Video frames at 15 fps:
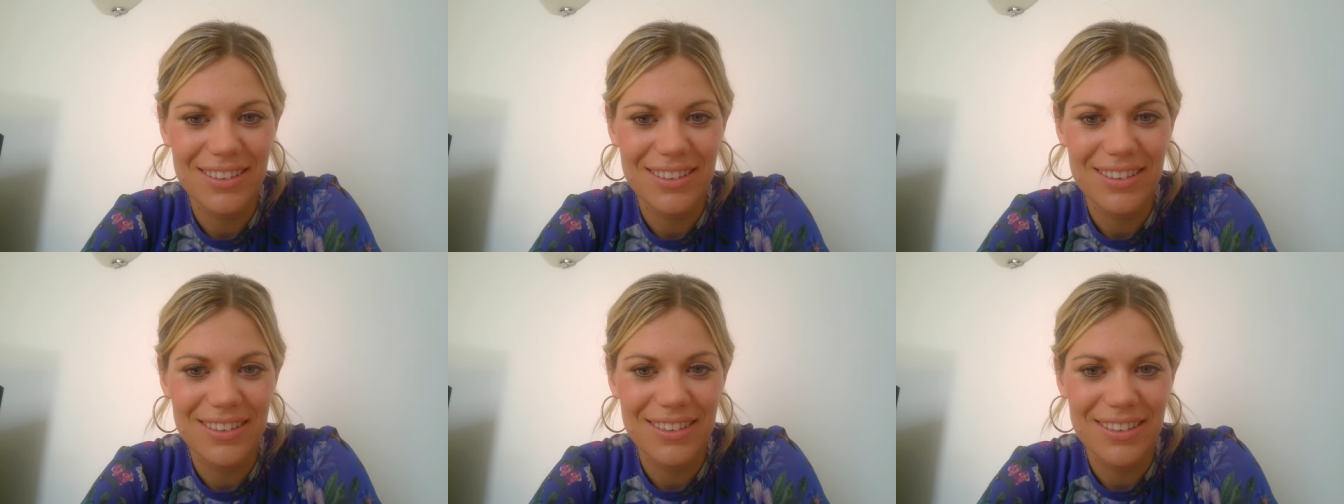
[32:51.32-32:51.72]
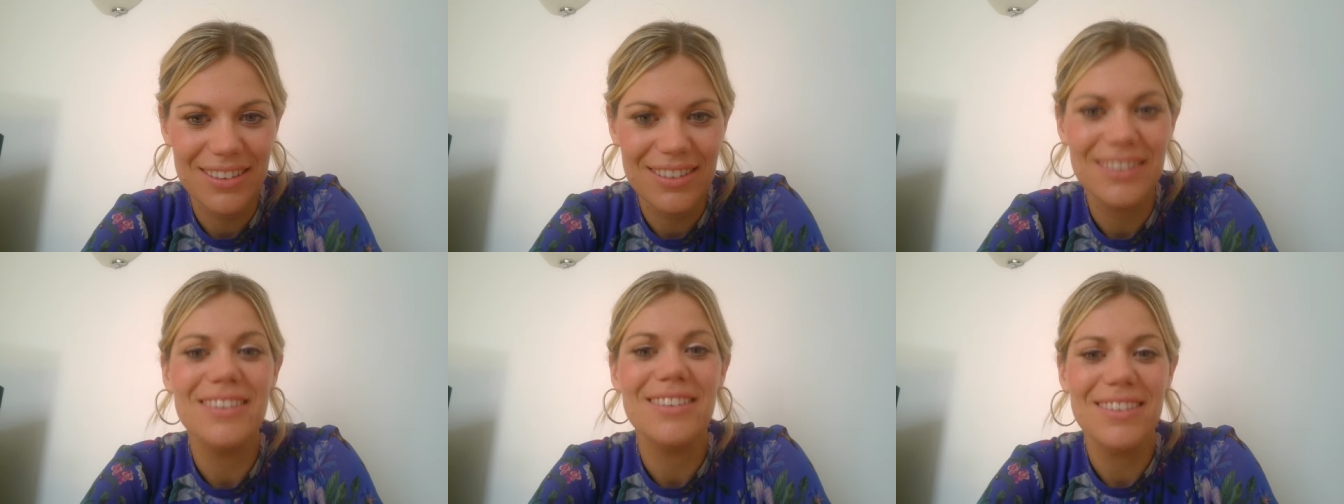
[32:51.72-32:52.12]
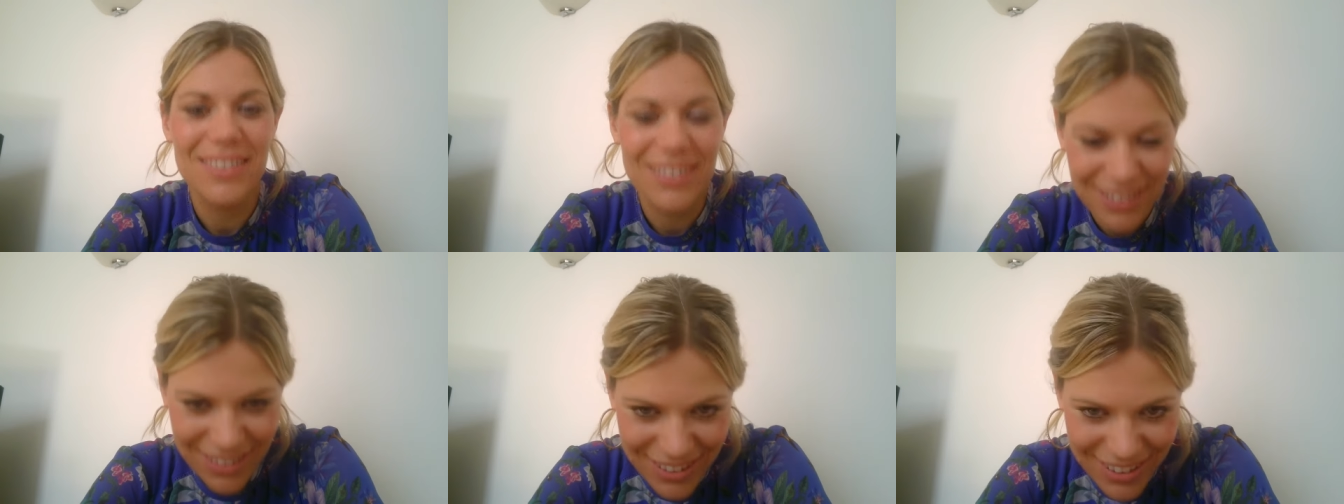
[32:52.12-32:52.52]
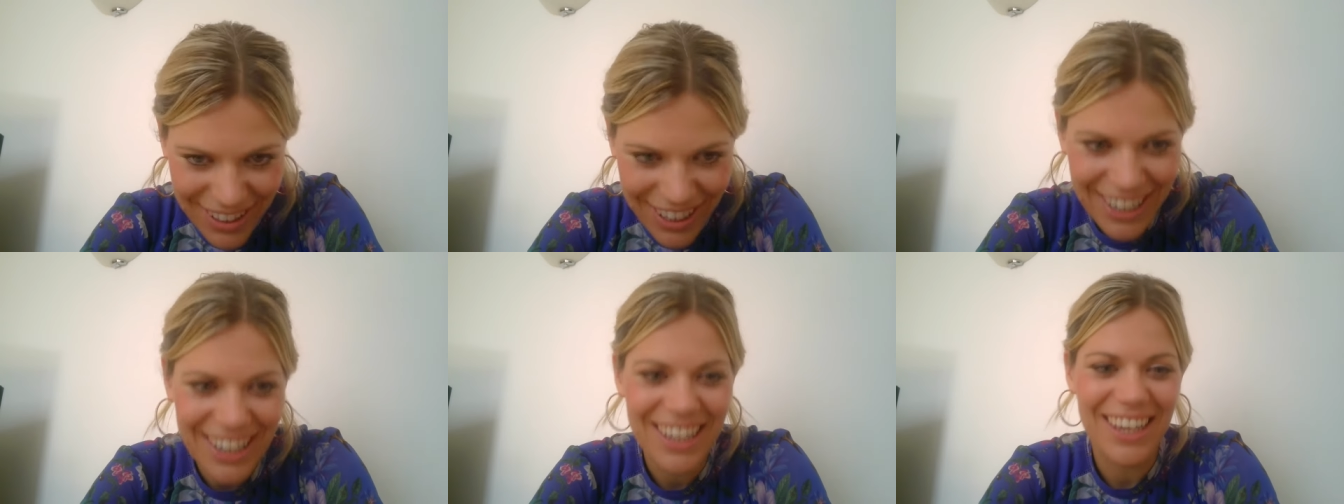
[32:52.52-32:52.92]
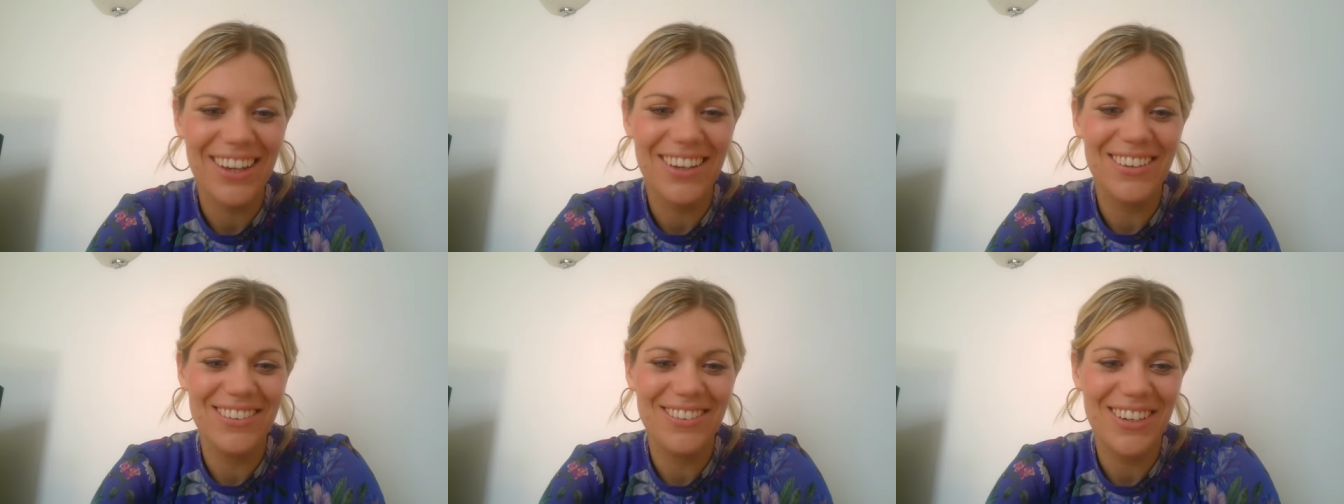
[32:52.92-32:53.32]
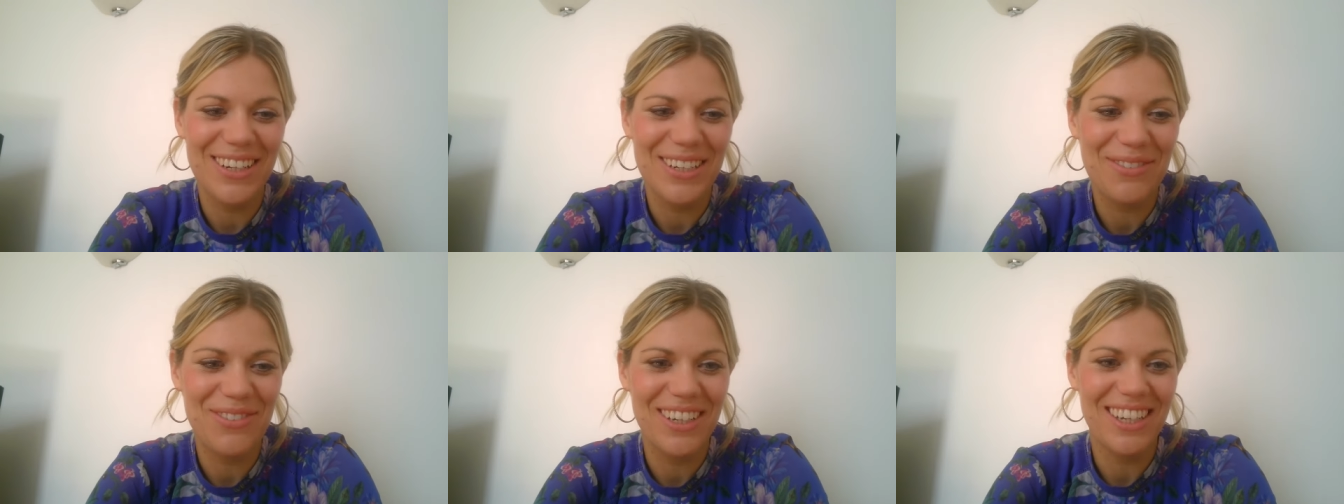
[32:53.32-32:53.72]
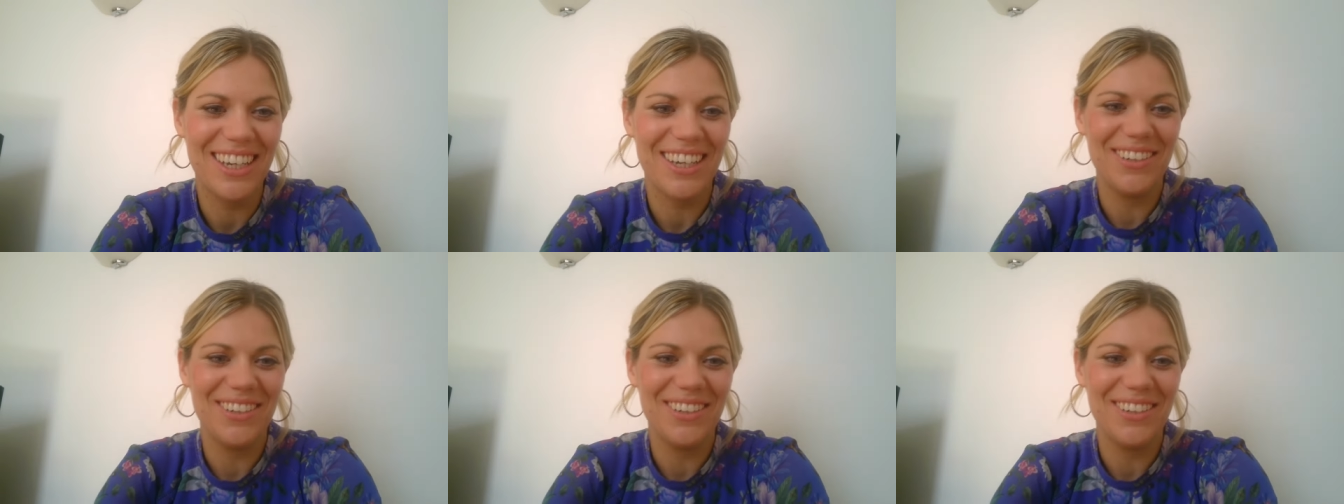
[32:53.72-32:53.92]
Miriam Cates. Thank you. Great to meet